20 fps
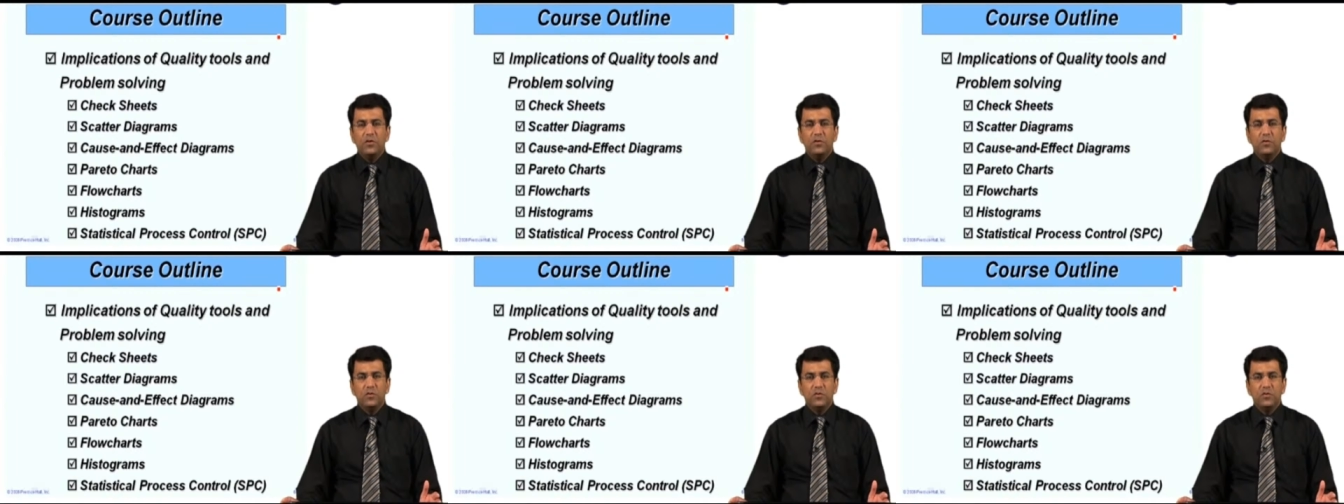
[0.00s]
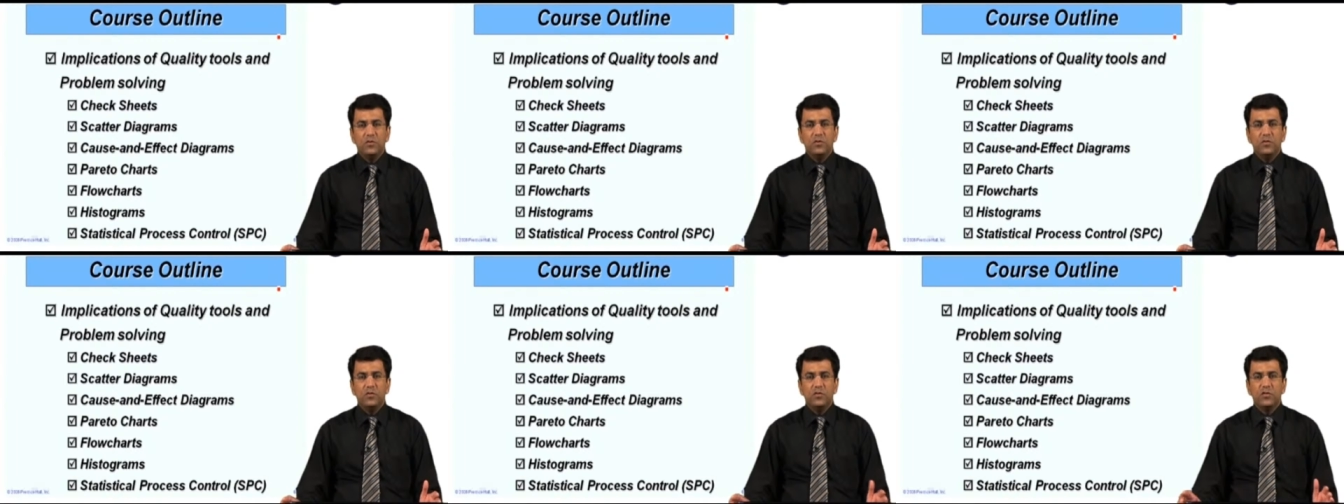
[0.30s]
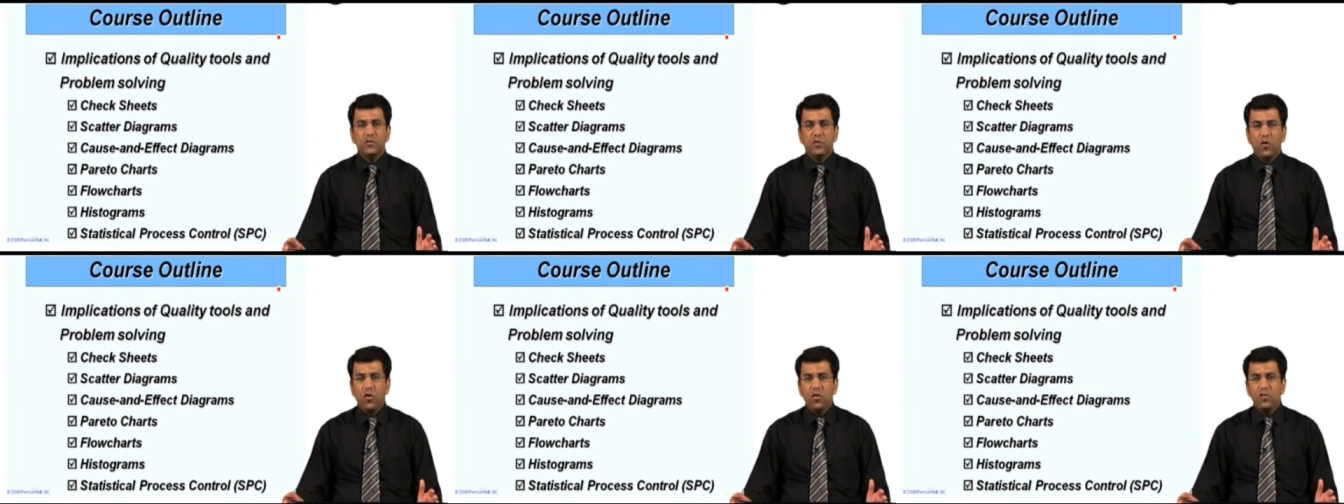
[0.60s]
to
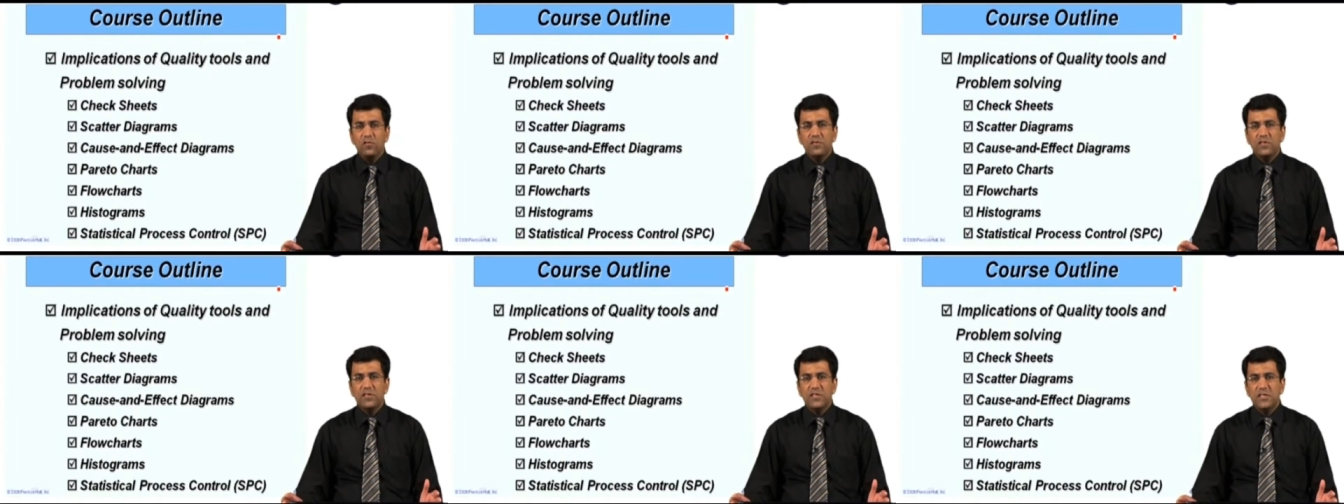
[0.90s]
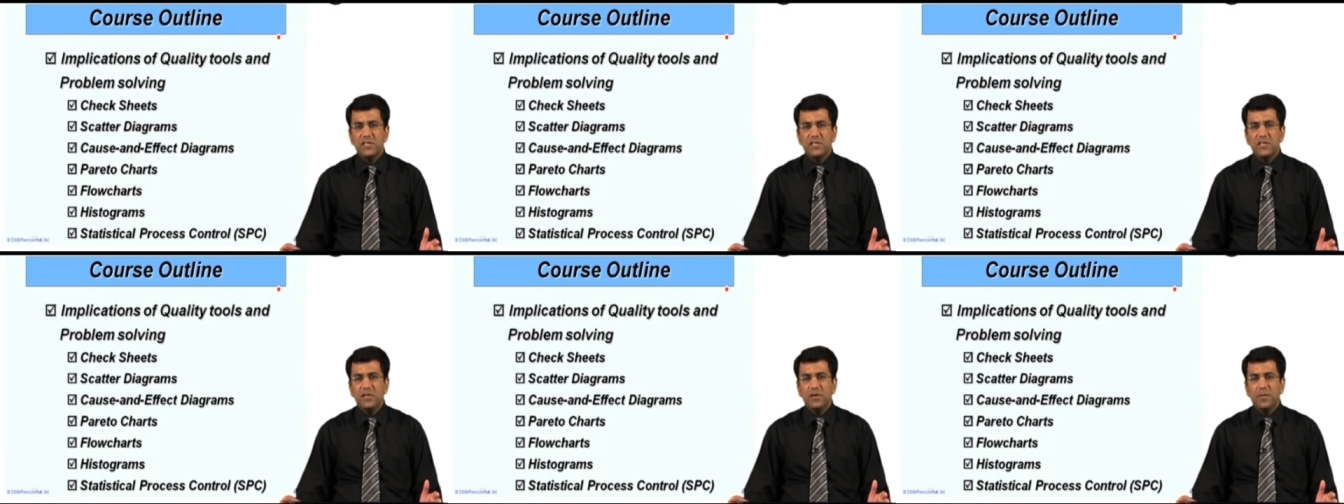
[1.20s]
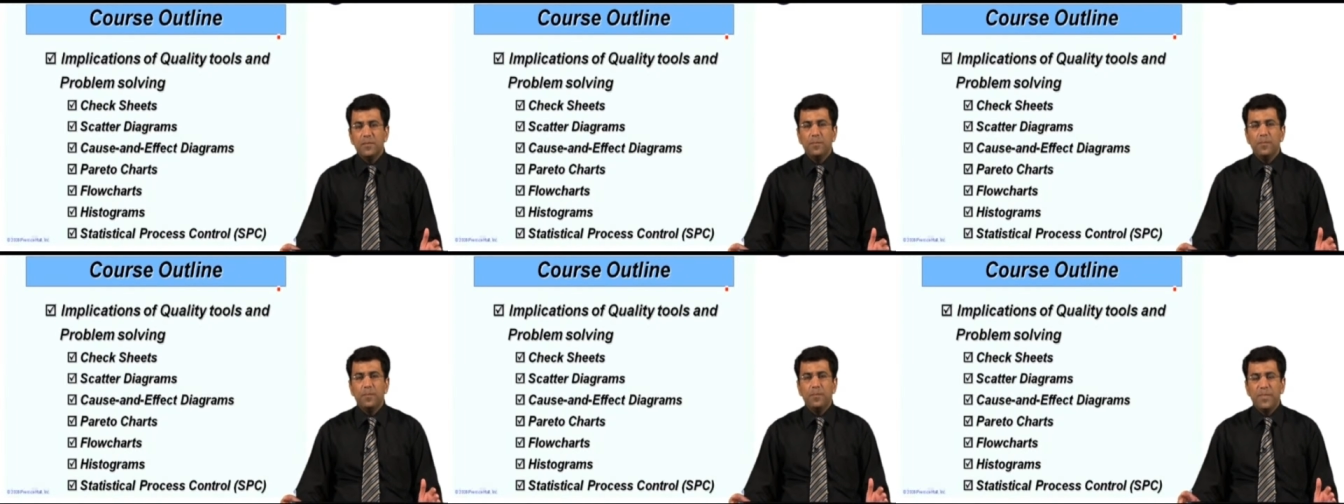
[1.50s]
solve the
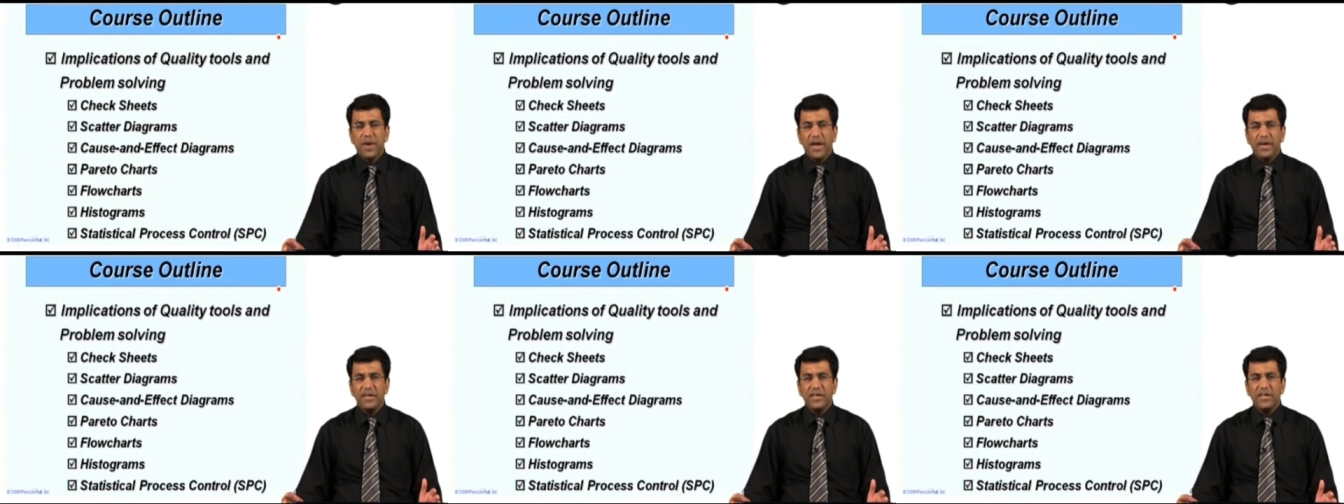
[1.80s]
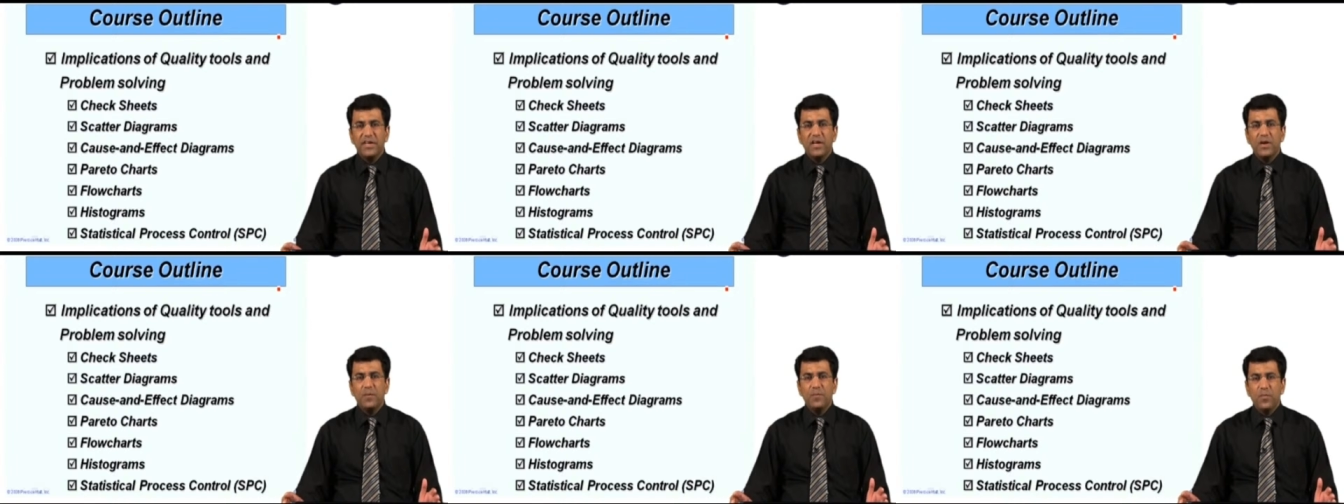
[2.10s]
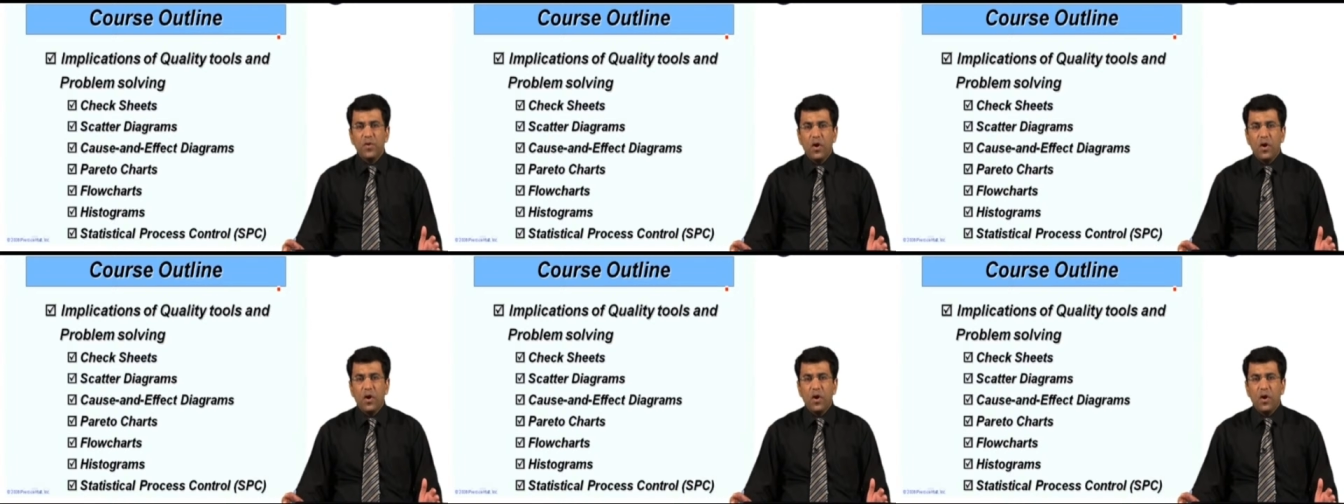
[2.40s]
practical